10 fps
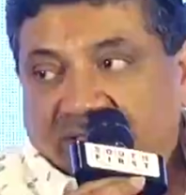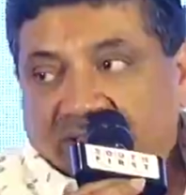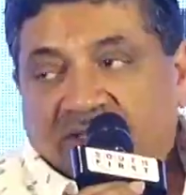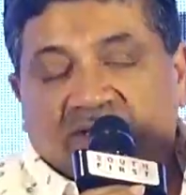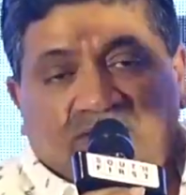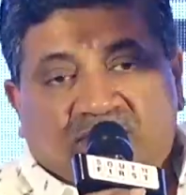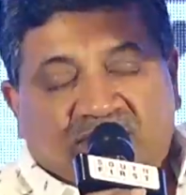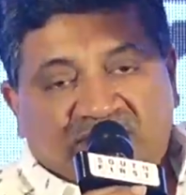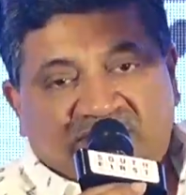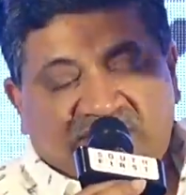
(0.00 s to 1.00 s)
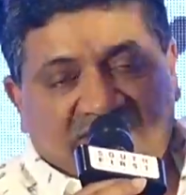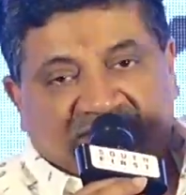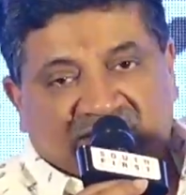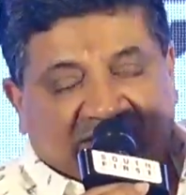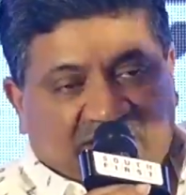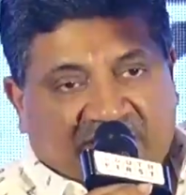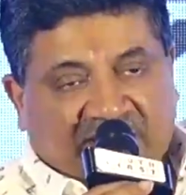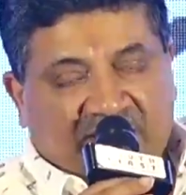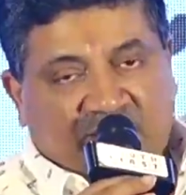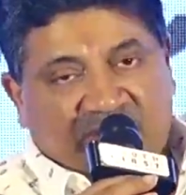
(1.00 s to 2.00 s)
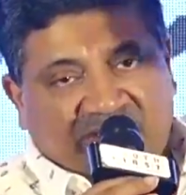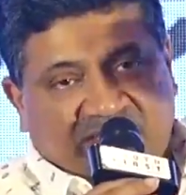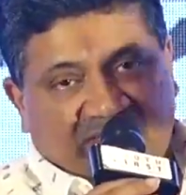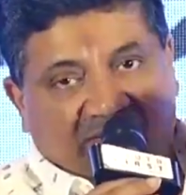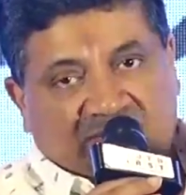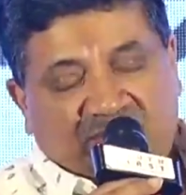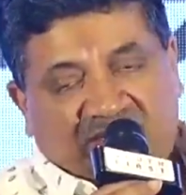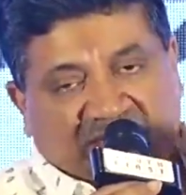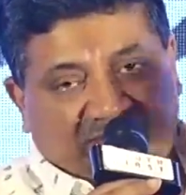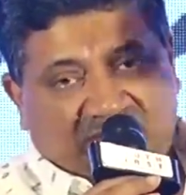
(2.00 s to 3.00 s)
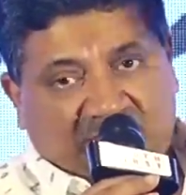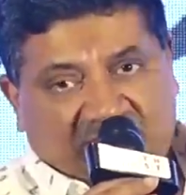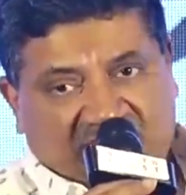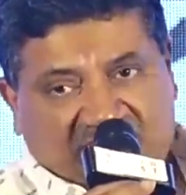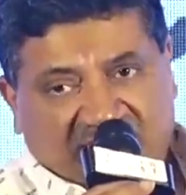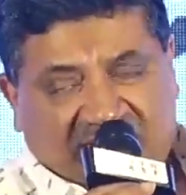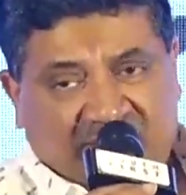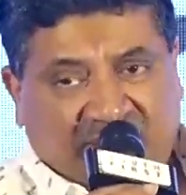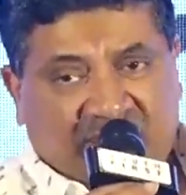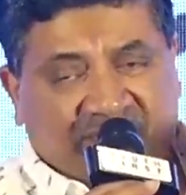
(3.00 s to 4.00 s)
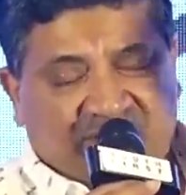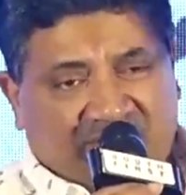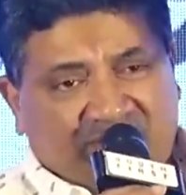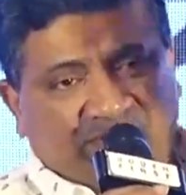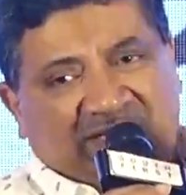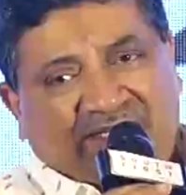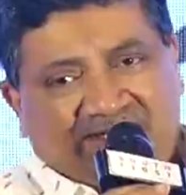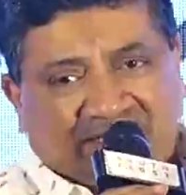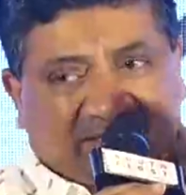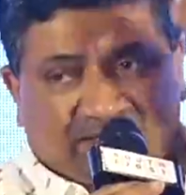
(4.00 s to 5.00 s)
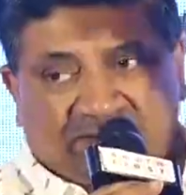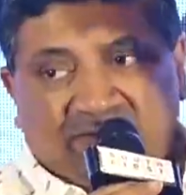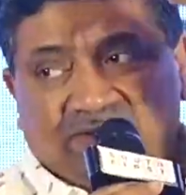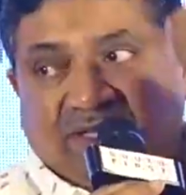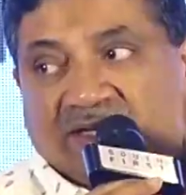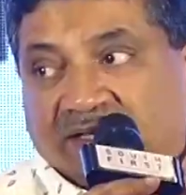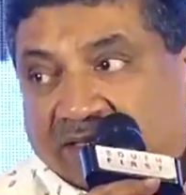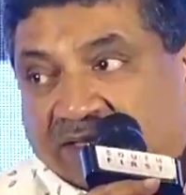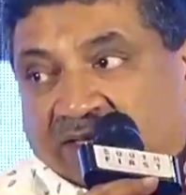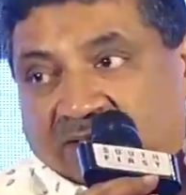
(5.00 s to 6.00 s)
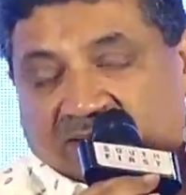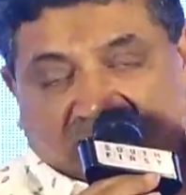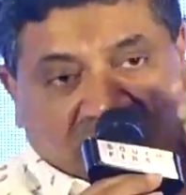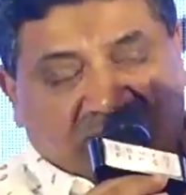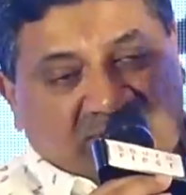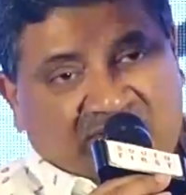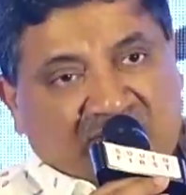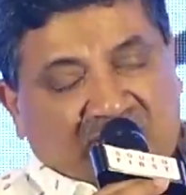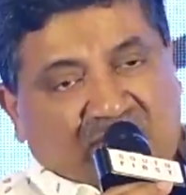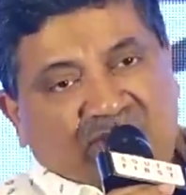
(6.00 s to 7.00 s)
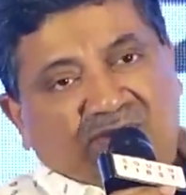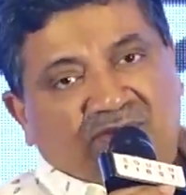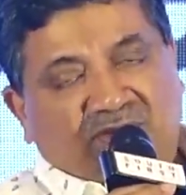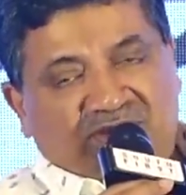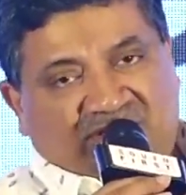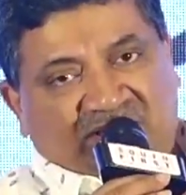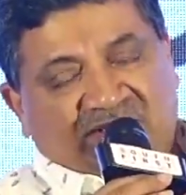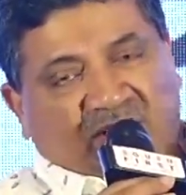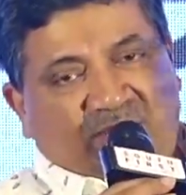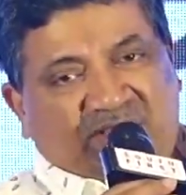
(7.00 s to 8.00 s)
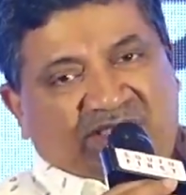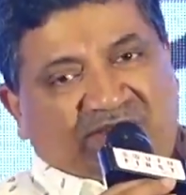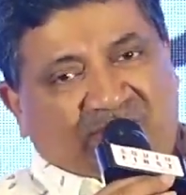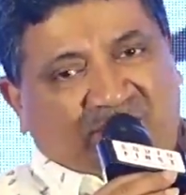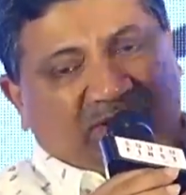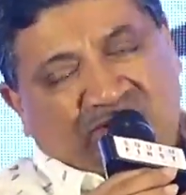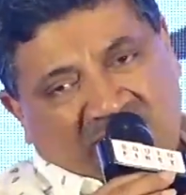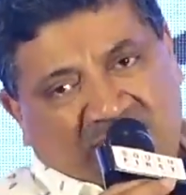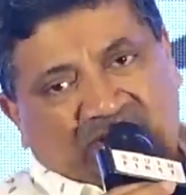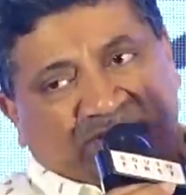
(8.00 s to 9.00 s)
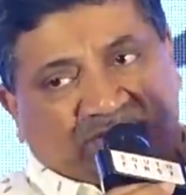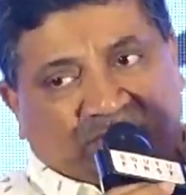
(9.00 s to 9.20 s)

They're not insisting that 100% enrollment has to happen first in primary school, then in secondary school, then. So if you don't do those things, how much ever money you put into a